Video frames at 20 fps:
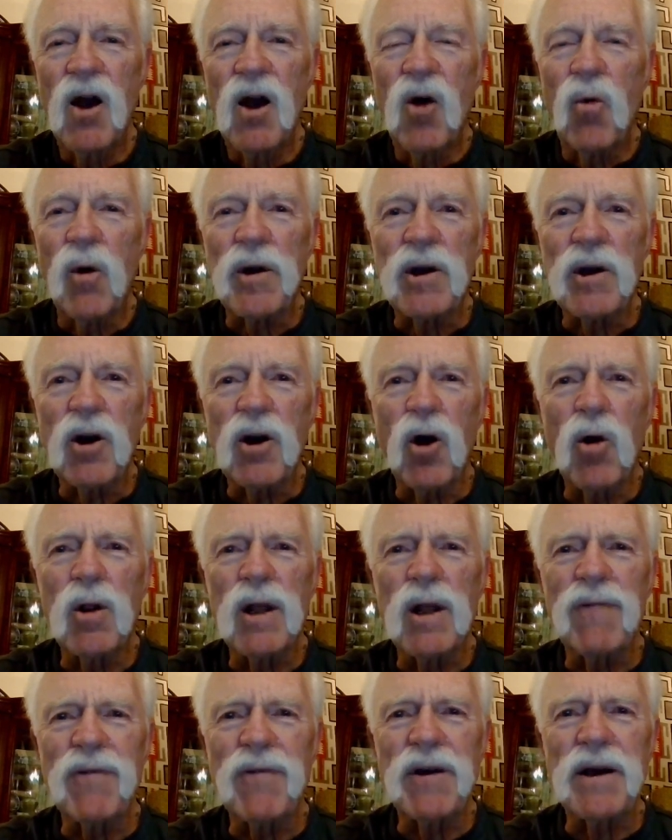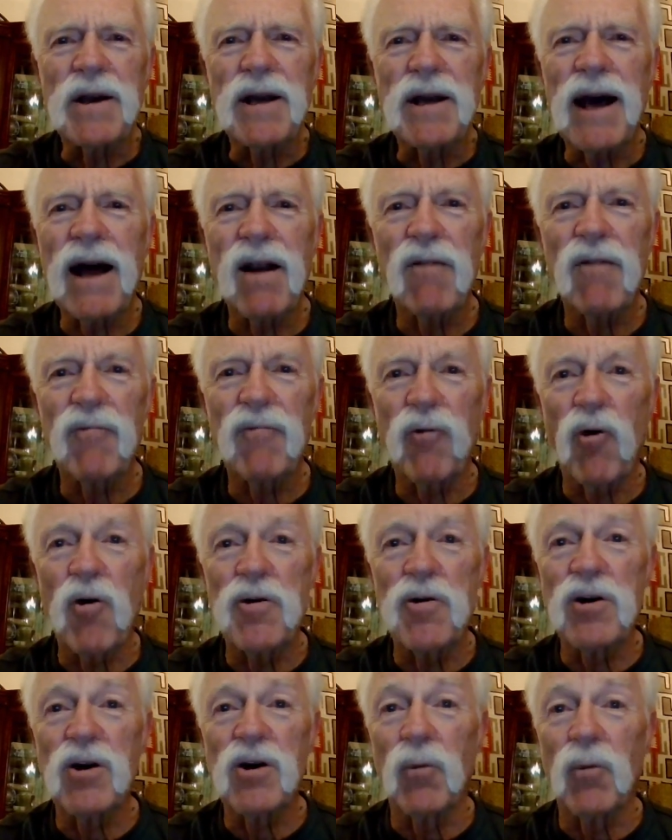Well, you know, living in
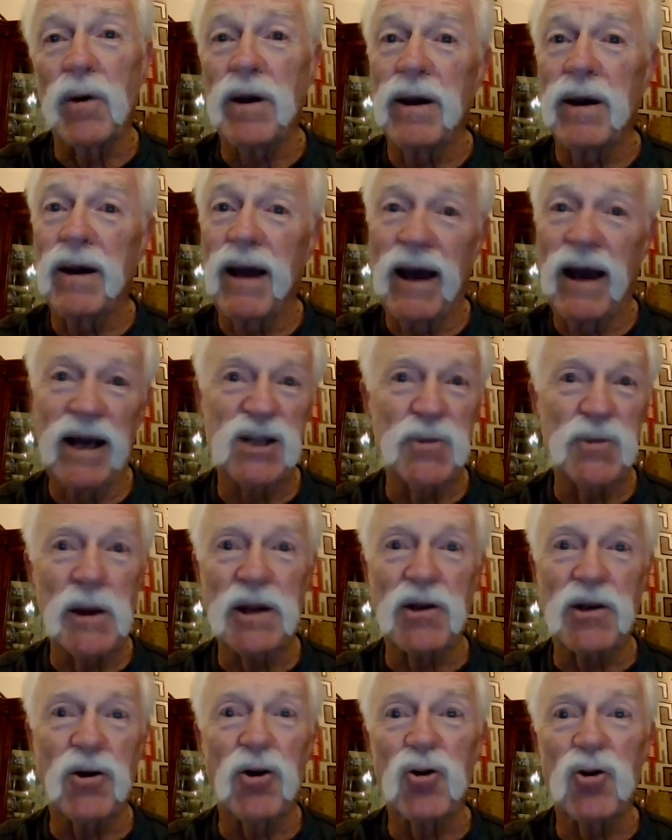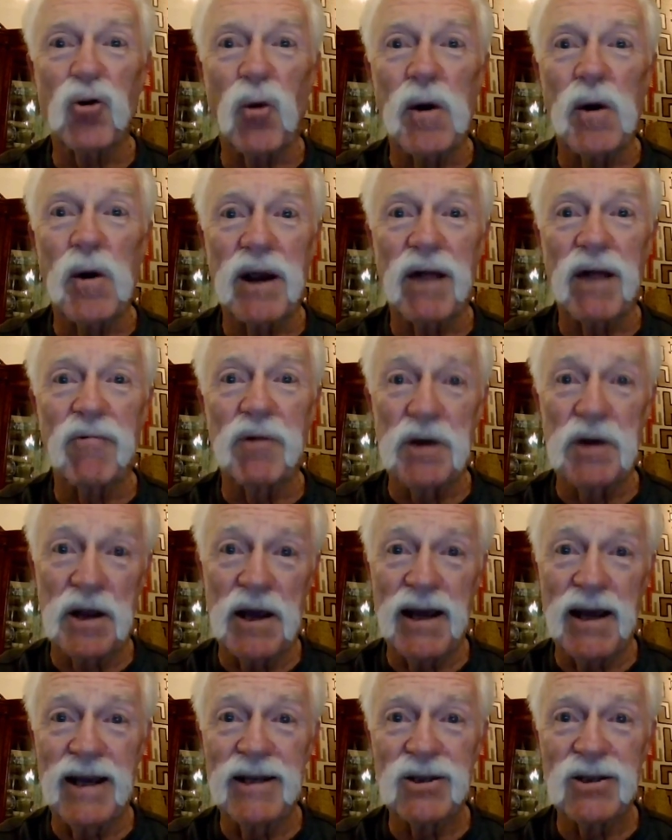California, we expect an earthquake every
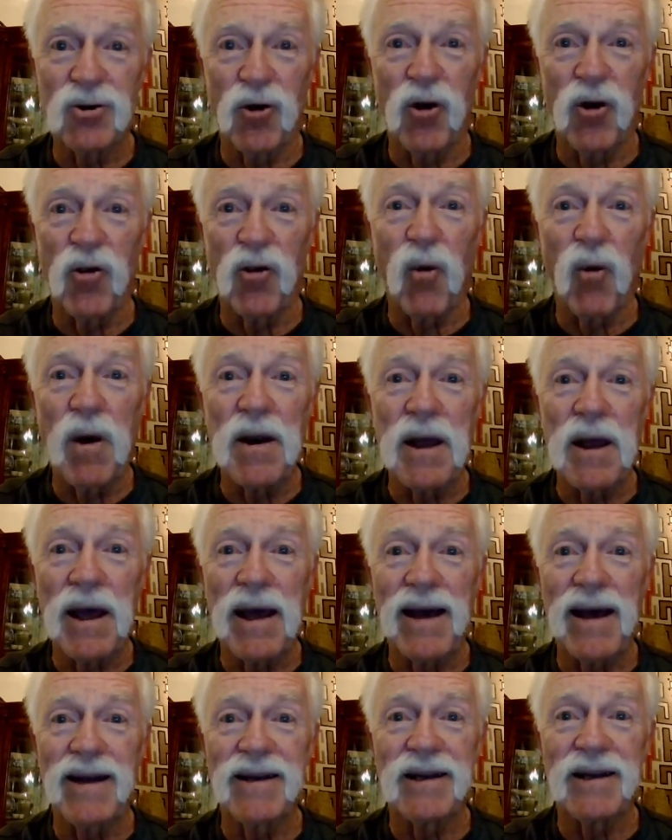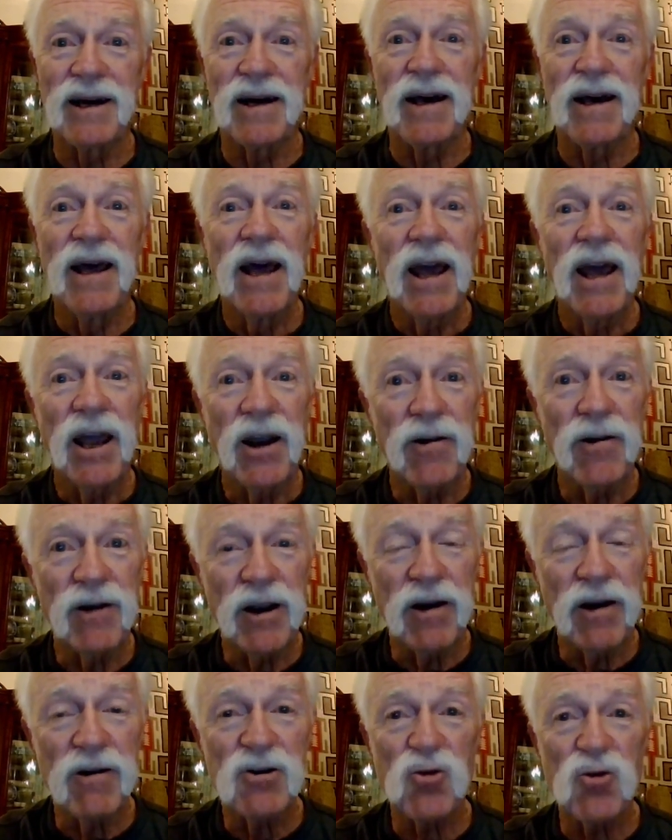day. So, on the one hand, uh, here,
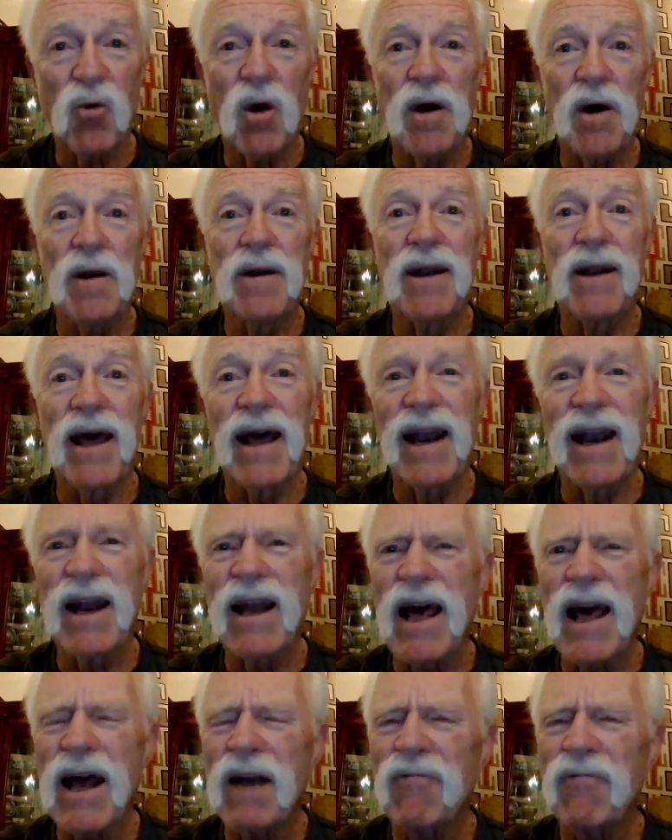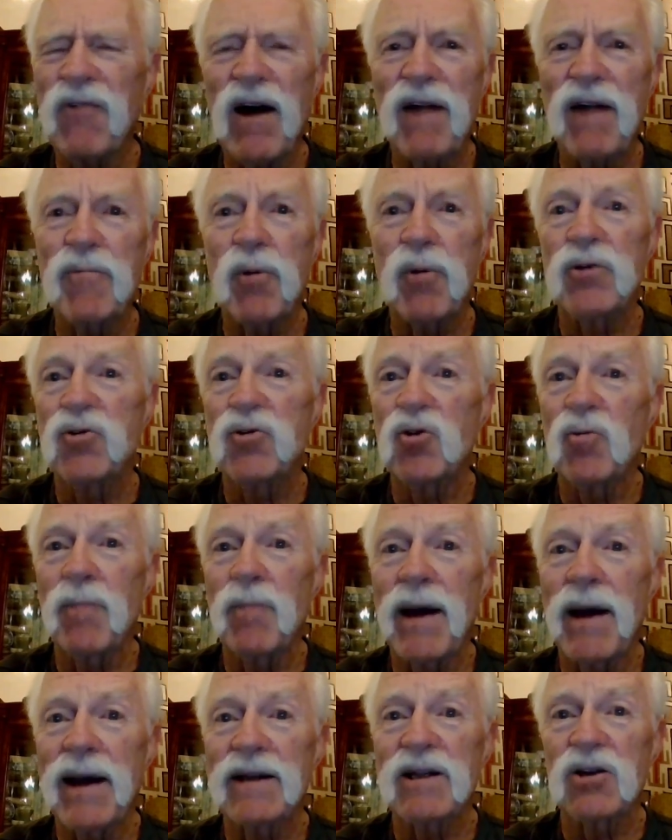here's one, and at, a 5.2
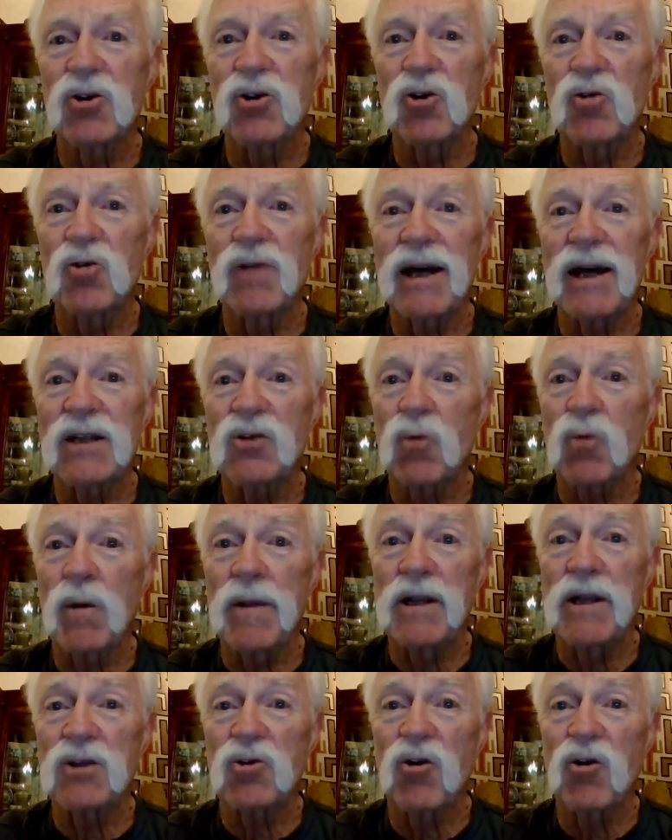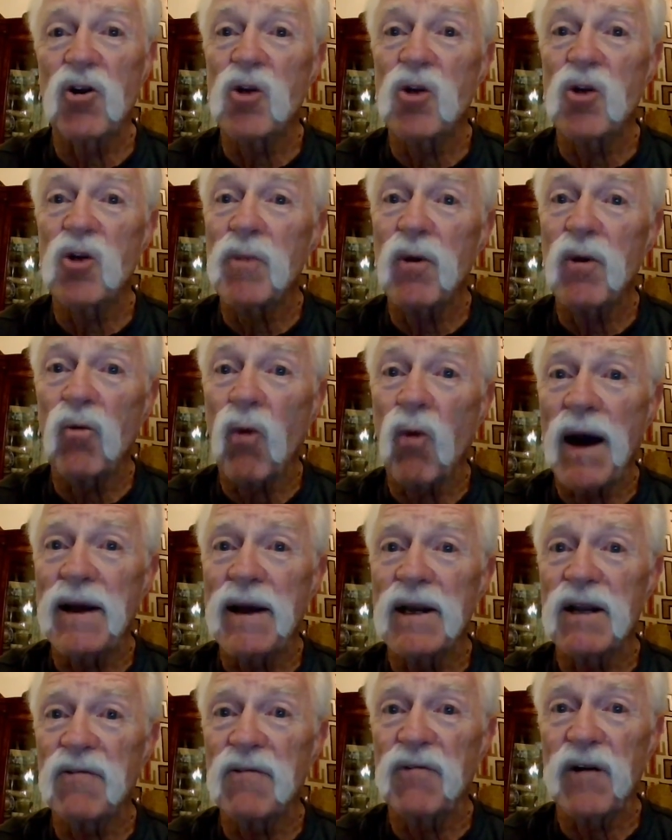magnitude, that's one that's going to be
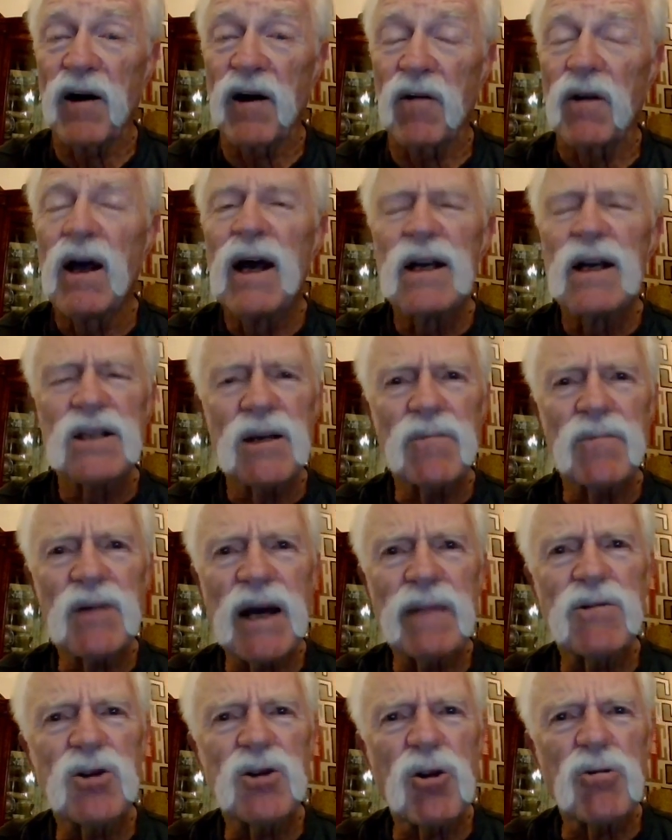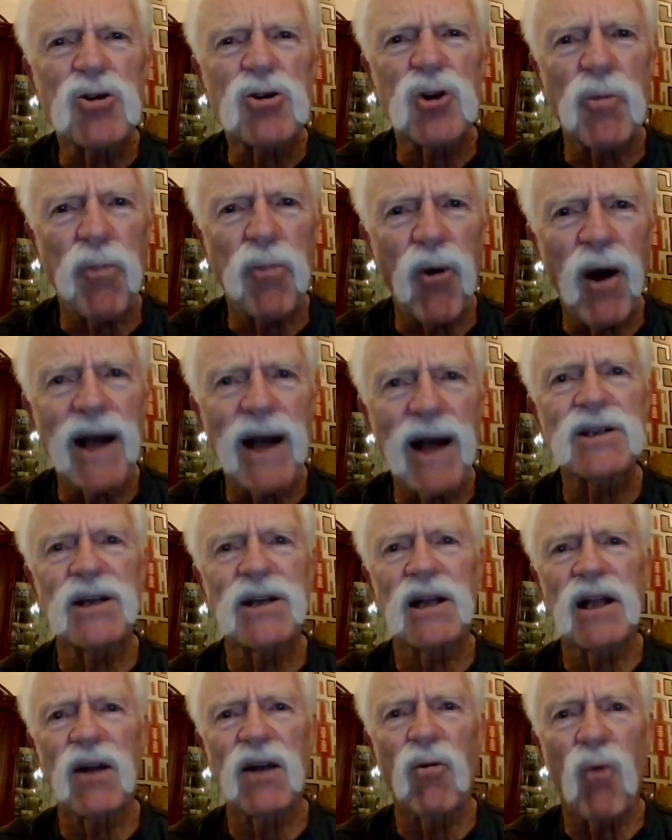widely felt, sometimes so
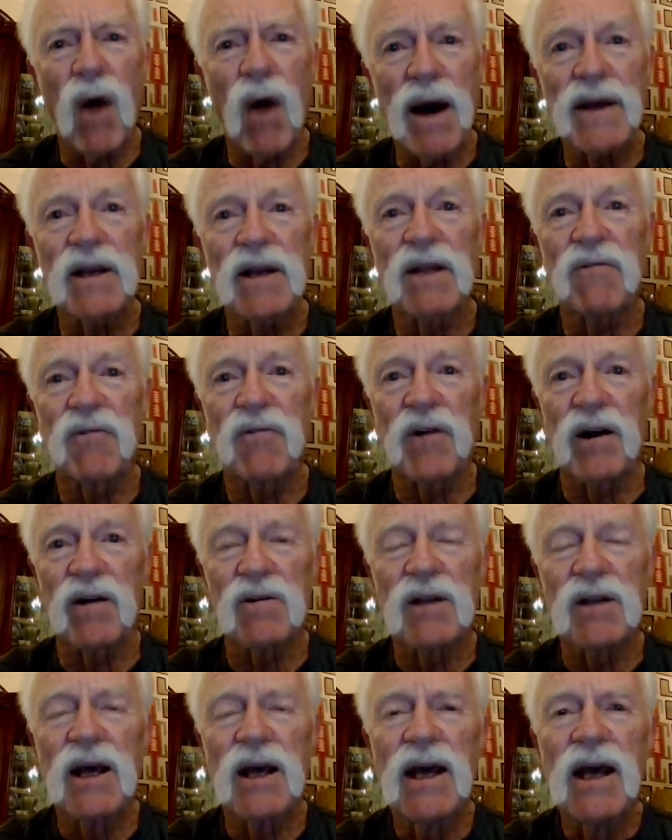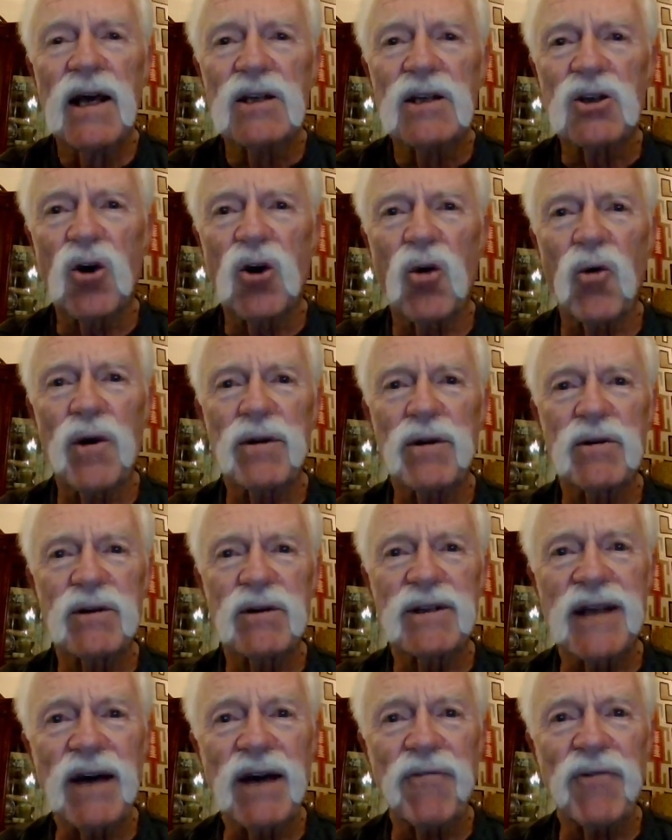surprisingly widely felt. So it
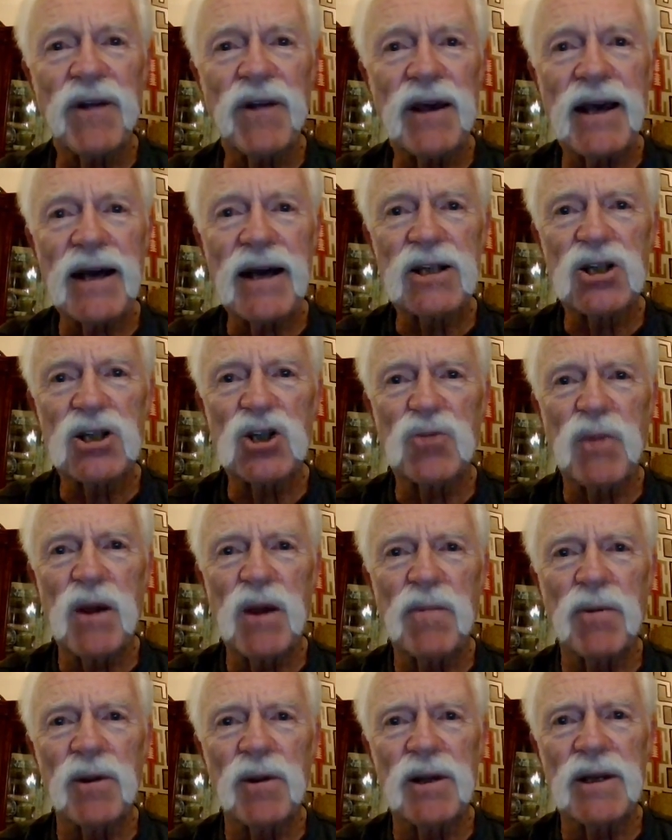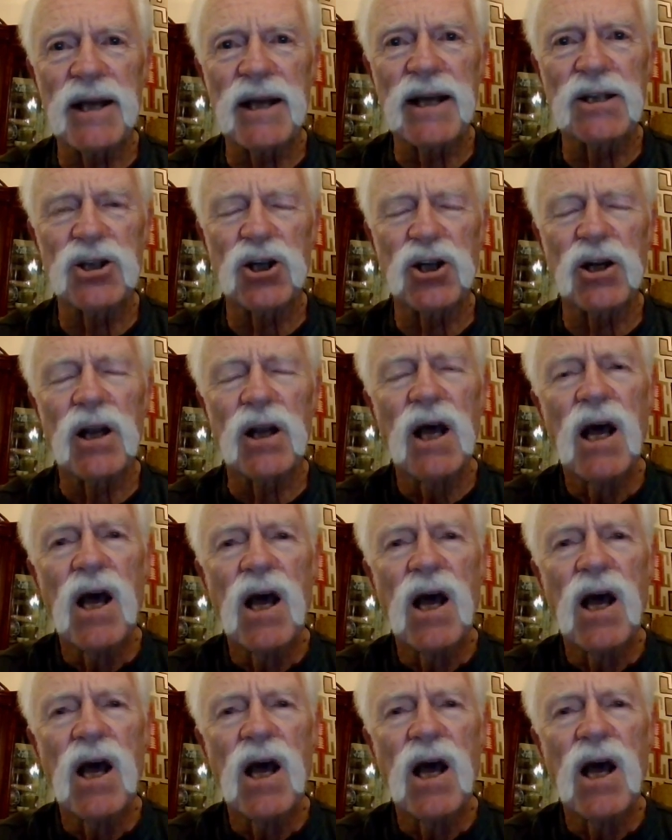definitely catches people attention.